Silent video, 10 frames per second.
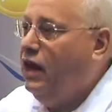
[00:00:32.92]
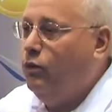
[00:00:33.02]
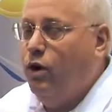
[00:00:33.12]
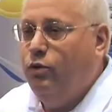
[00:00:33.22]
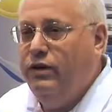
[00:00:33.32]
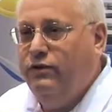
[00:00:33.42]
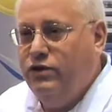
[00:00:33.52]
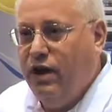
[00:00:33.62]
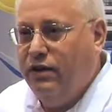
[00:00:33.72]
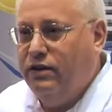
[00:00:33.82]
And what we've
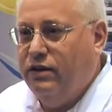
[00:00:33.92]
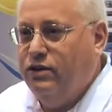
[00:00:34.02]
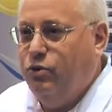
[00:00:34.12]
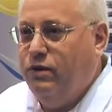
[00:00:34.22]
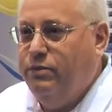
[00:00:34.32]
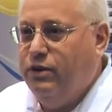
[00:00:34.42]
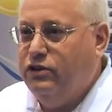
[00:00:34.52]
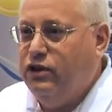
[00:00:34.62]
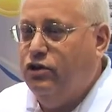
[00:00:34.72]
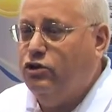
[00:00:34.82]
done is we
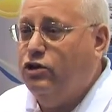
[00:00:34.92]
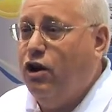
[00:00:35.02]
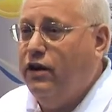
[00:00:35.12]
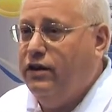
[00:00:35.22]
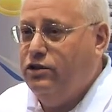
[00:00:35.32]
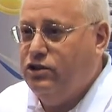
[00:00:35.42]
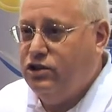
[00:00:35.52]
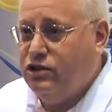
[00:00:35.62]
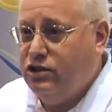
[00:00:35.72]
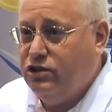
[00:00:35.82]
built an entire
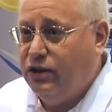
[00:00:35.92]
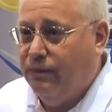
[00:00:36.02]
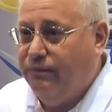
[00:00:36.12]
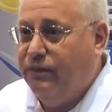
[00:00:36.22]
system